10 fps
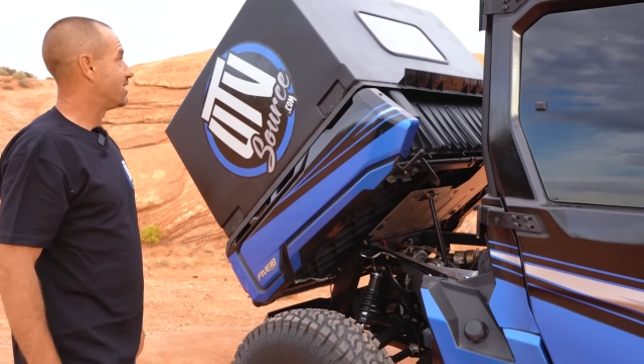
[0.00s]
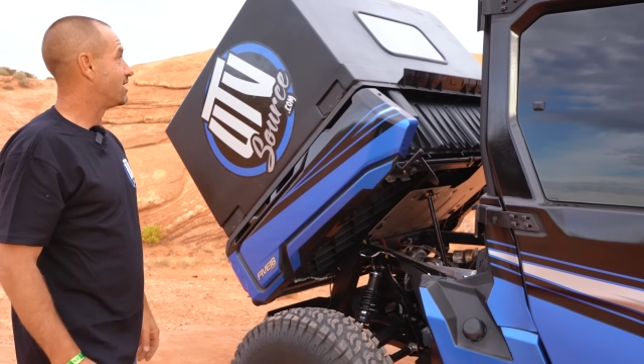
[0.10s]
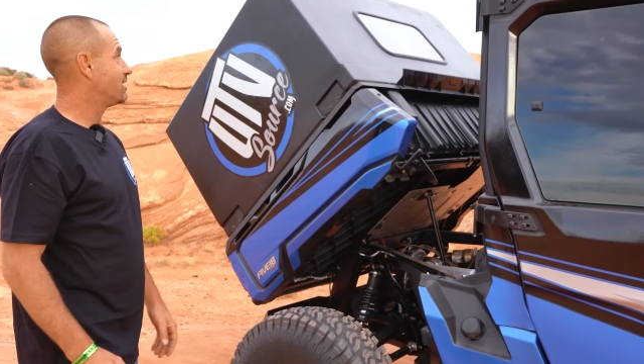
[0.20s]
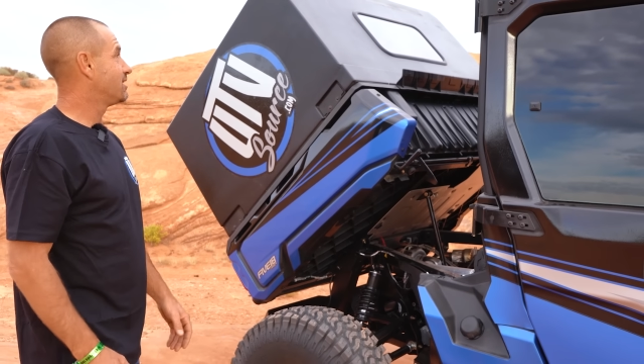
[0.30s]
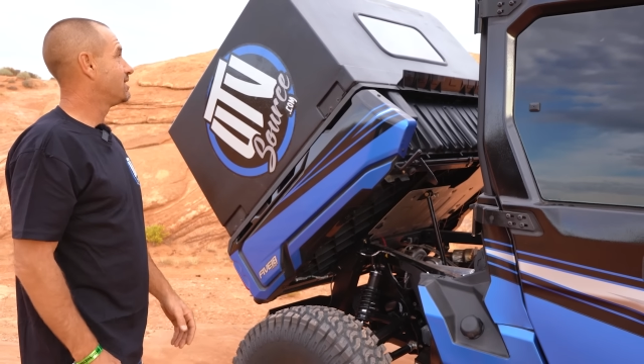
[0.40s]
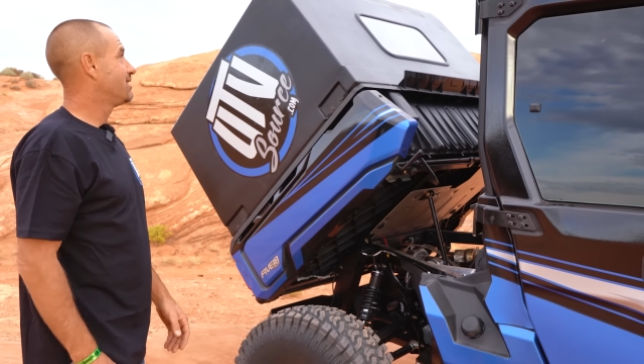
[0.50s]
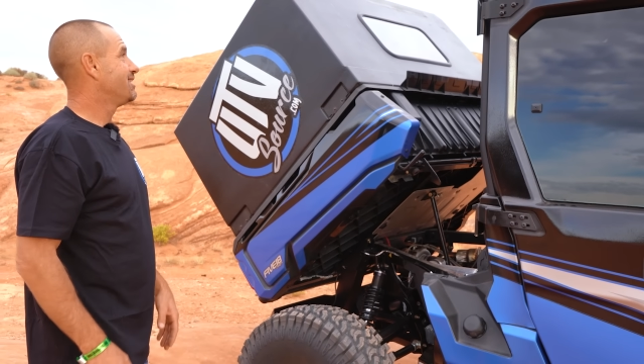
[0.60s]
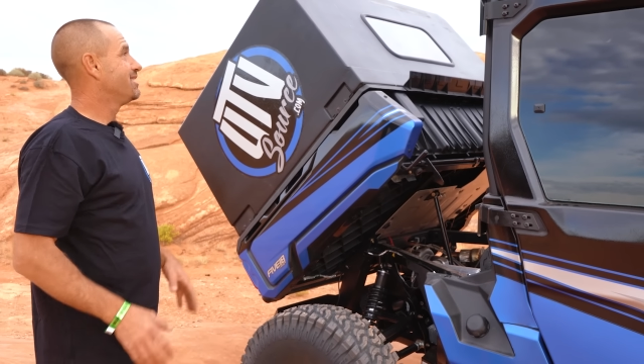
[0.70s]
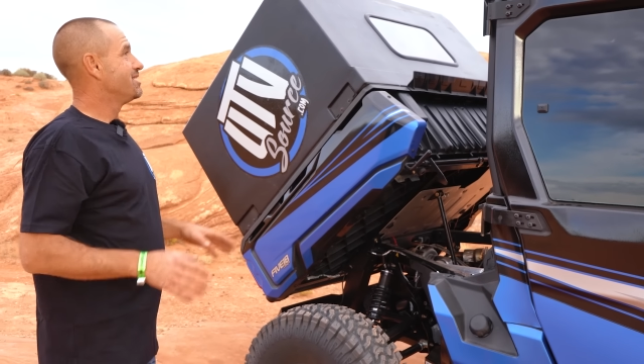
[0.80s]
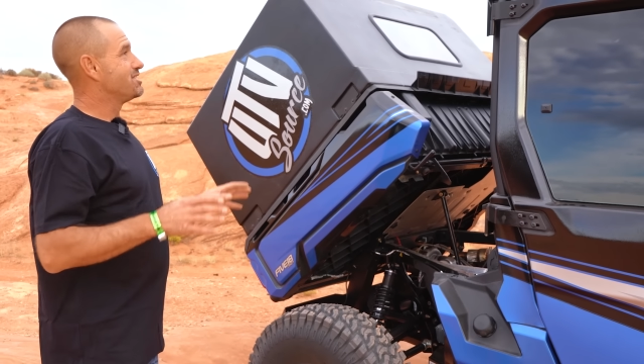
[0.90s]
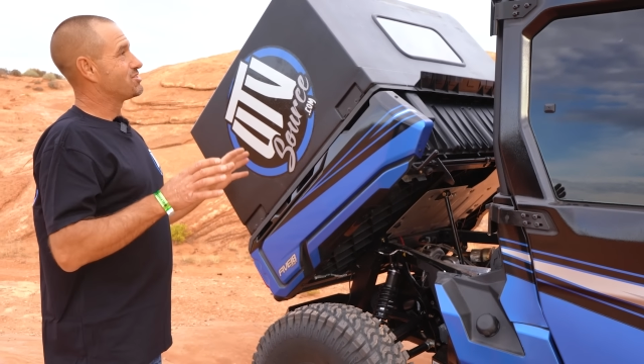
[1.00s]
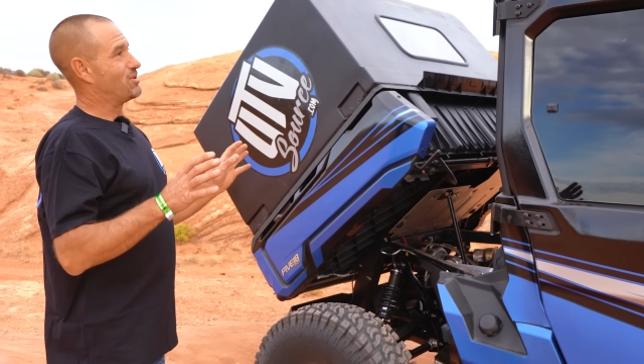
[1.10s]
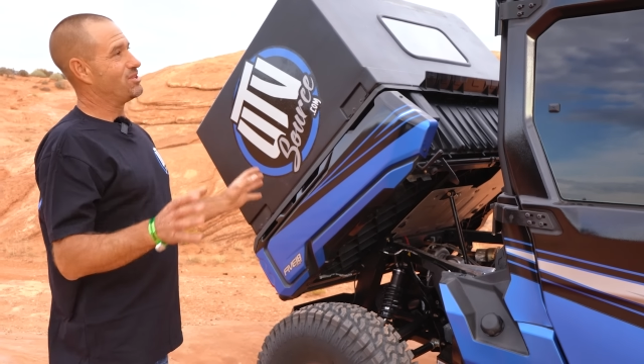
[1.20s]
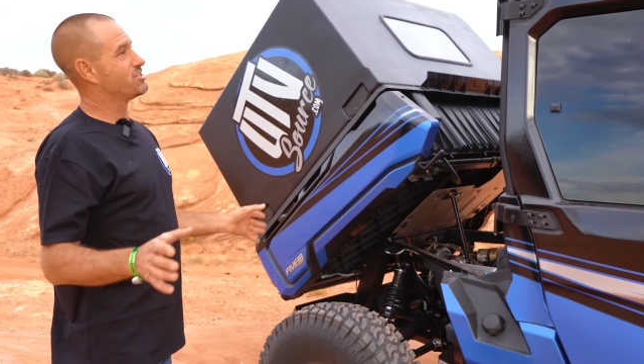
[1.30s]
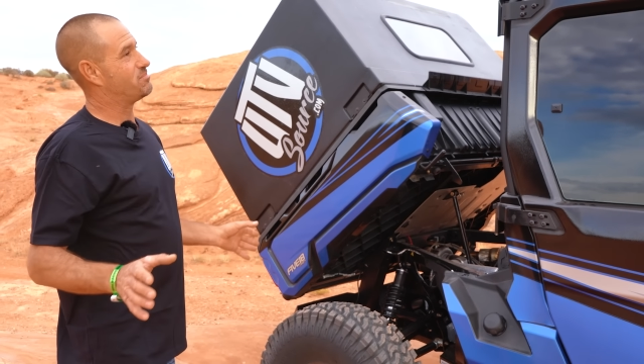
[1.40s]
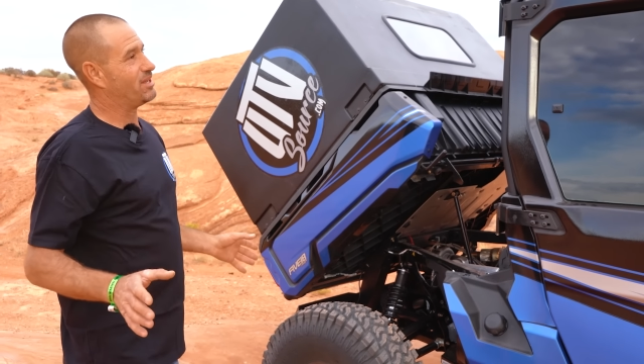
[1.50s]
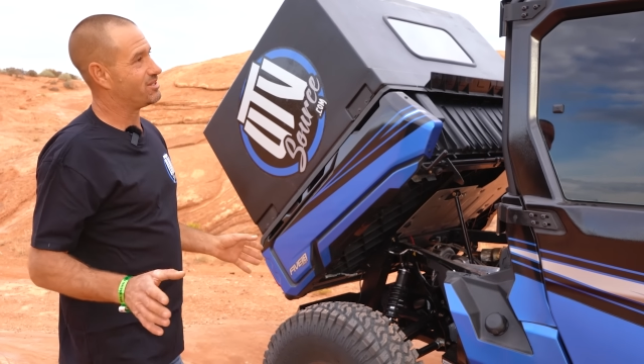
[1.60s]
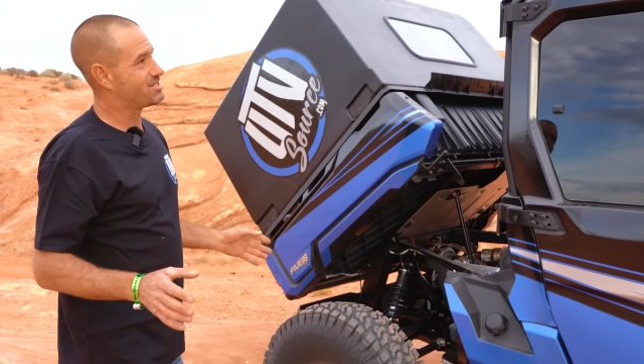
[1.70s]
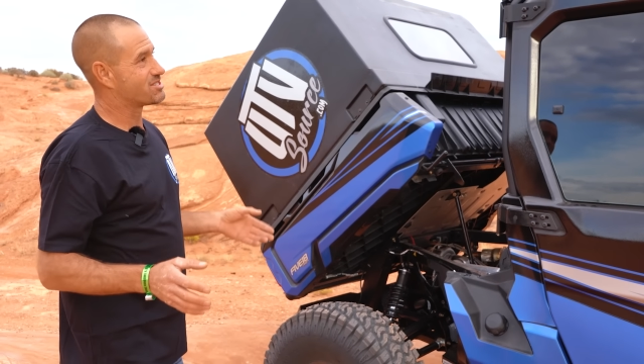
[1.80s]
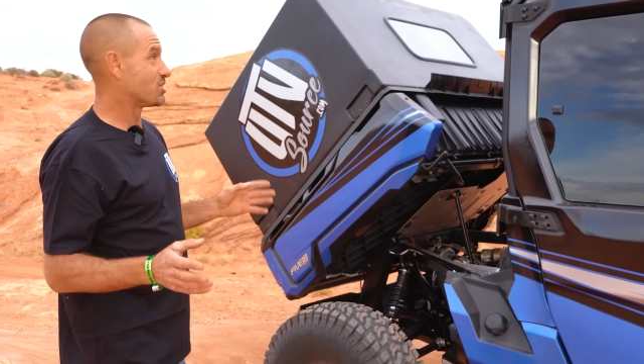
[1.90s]
one of those
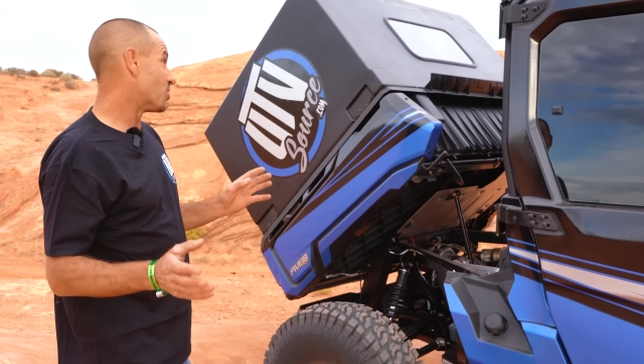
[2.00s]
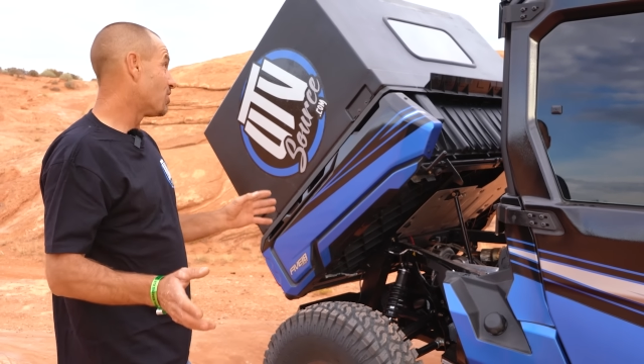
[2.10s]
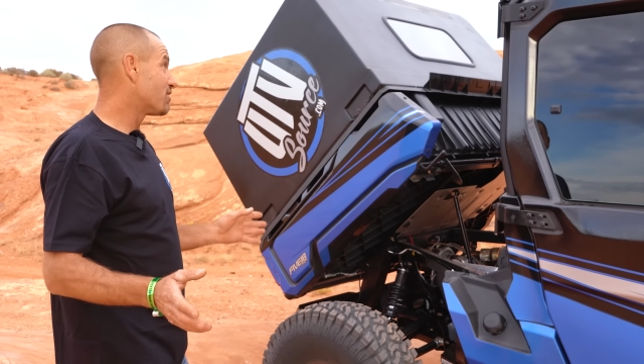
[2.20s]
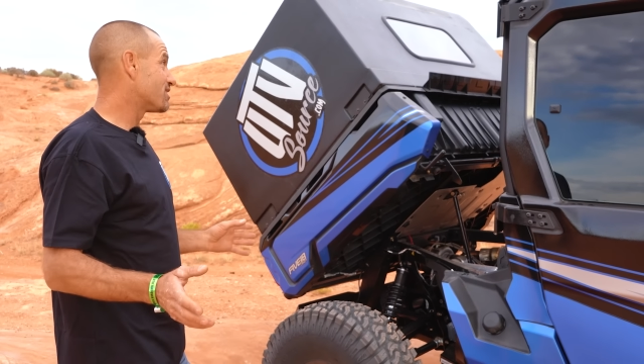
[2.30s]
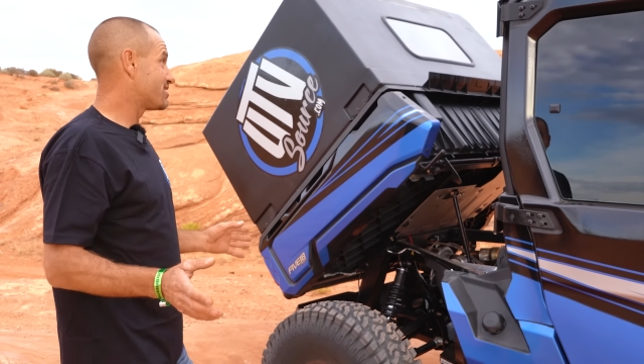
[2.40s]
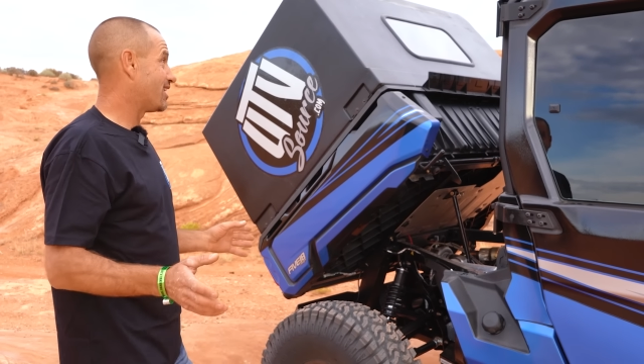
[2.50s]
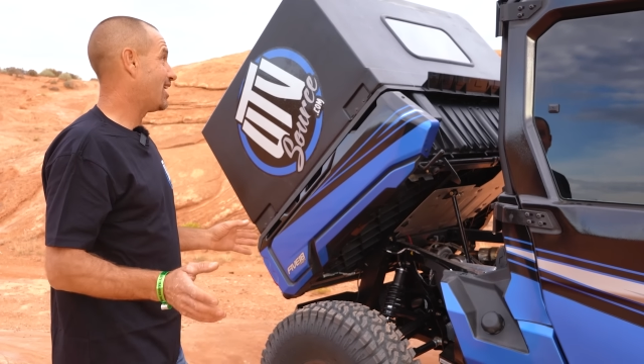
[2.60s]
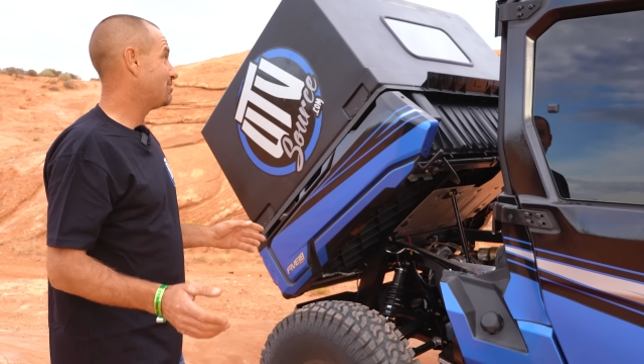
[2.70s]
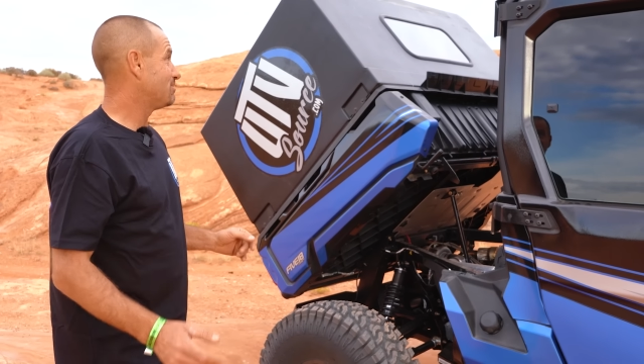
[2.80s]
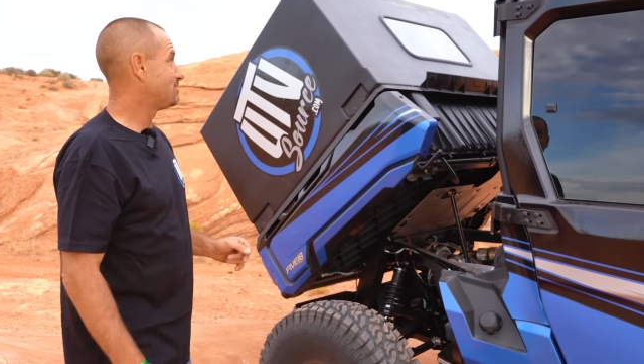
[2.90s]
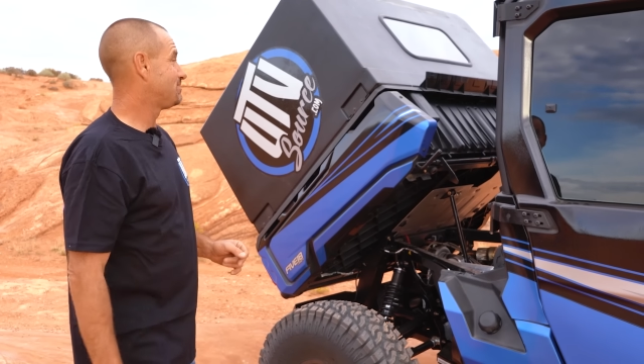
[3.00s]
builds. It's a little over the top,